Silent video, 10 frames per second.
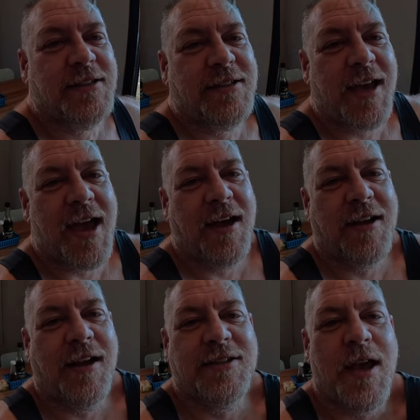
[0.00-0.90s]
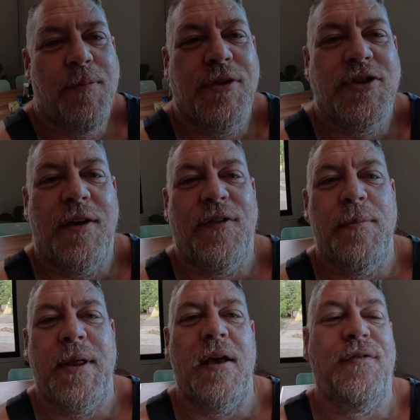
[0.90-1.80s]
yeah, I can't say I appreciate
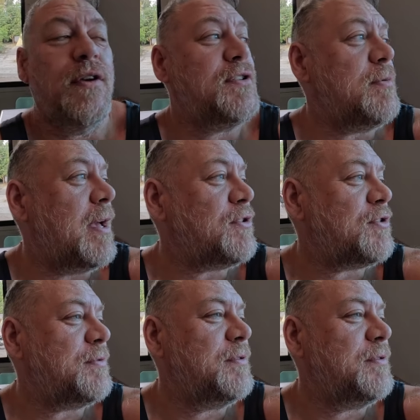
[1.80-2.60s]
Filipino food too much.